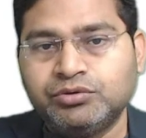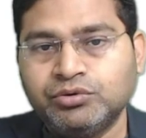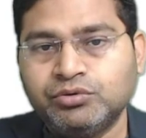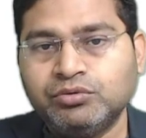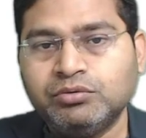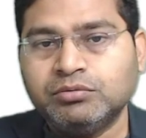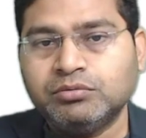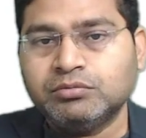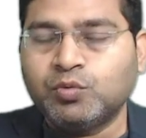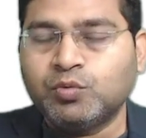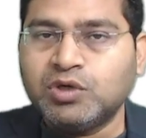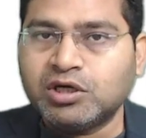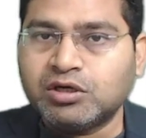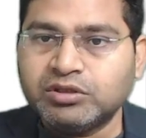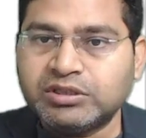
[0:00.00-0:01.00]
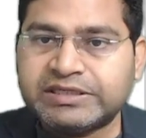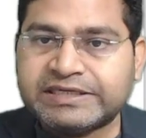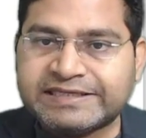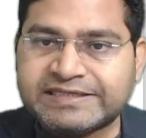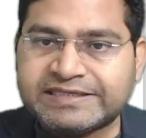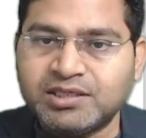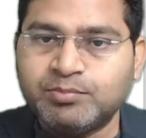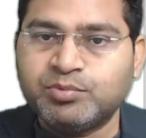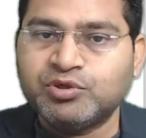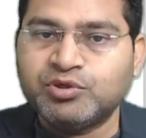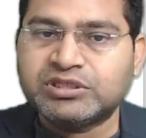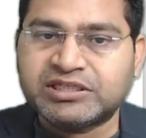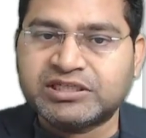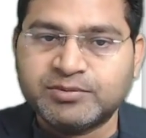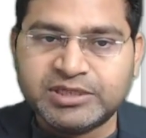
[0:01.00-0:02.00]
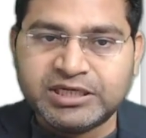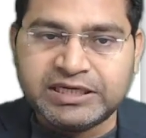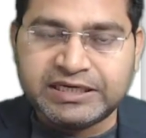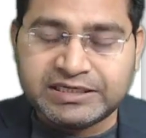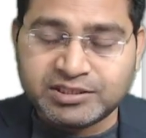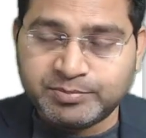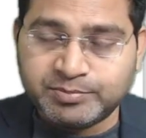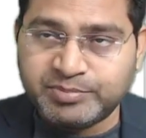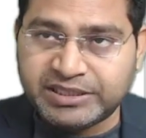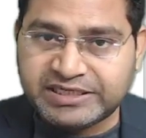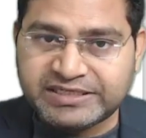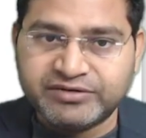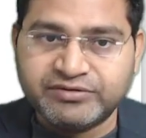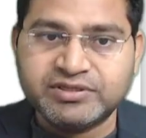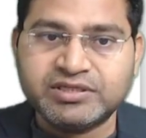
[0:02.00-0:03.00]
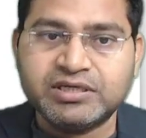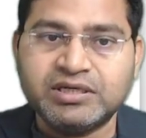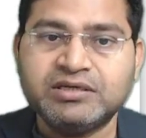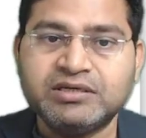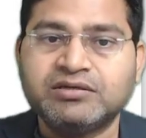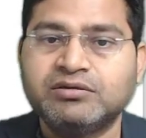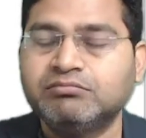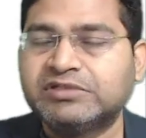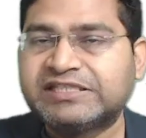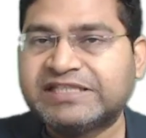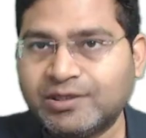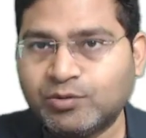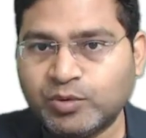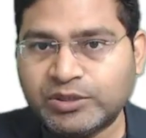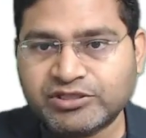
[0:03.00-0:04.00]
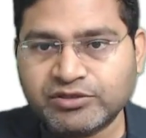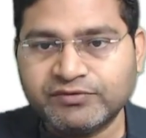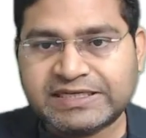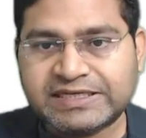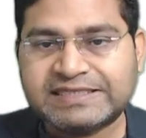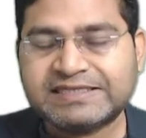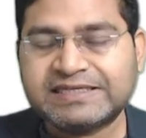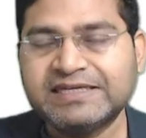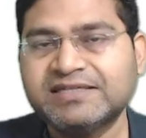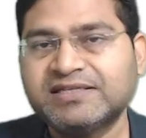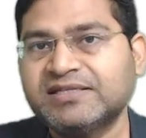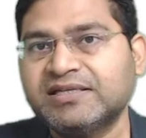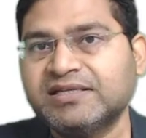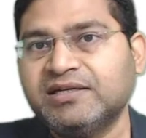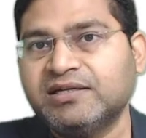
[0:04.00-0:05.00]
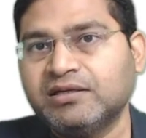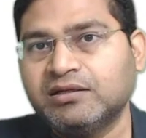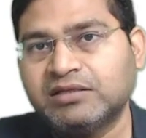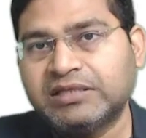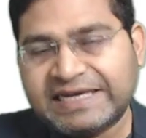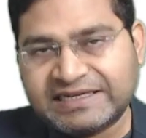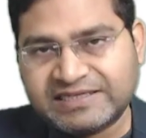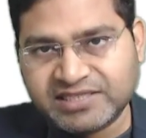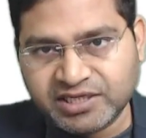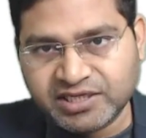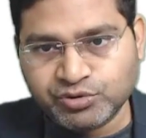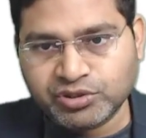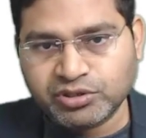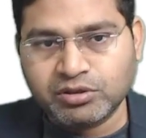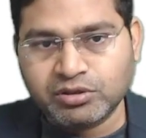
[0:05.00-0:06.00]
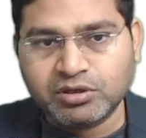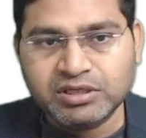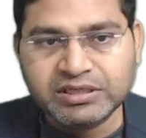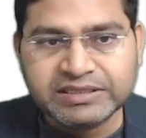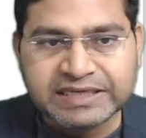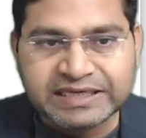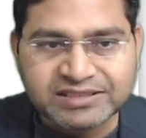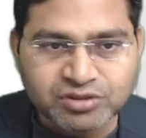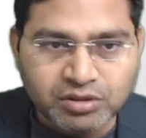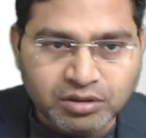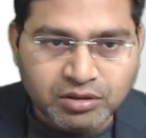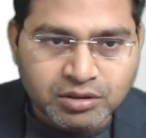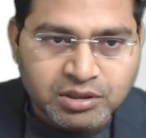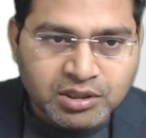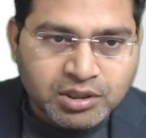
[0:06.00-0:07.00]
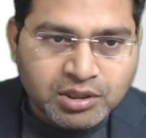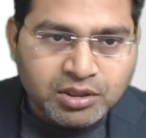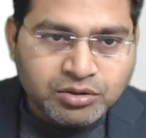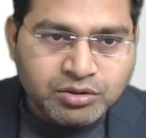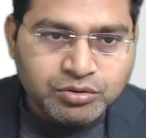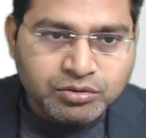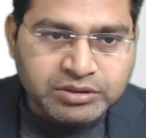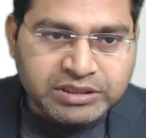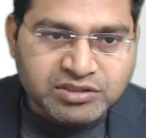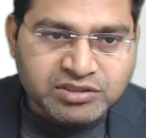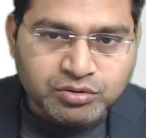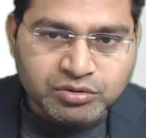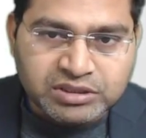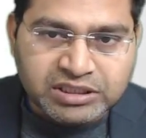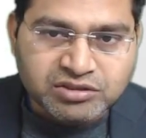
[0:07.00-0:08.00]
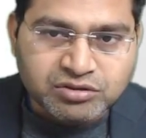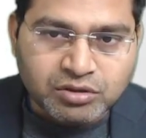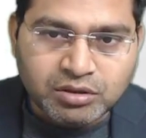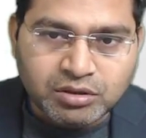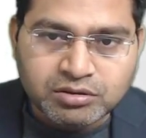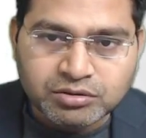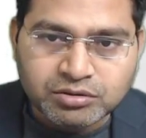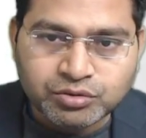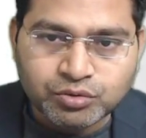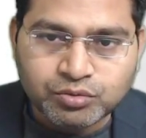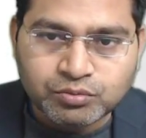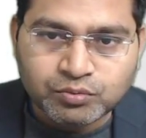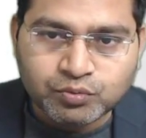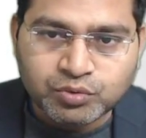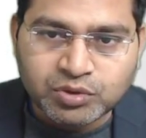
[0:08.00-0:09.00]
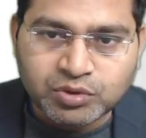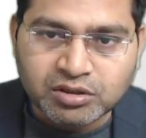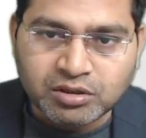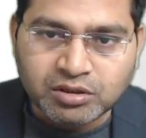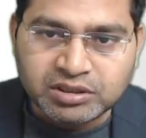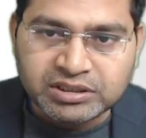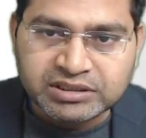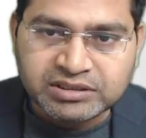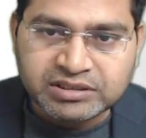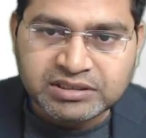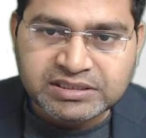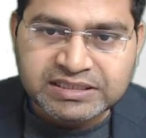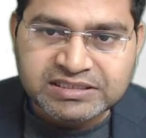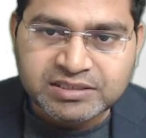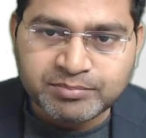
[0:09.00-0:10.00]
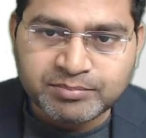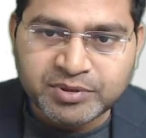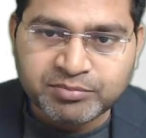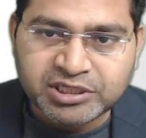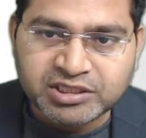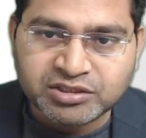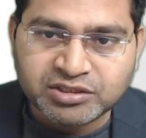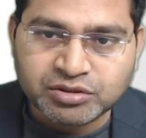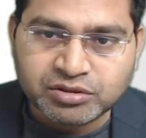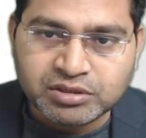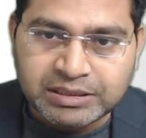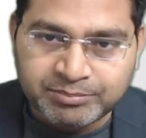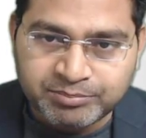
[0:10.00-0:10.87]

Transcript: you work on the test inputs, expected result, sequence of the test cases in the execution order. That's all. That's all you work on in the test implementation.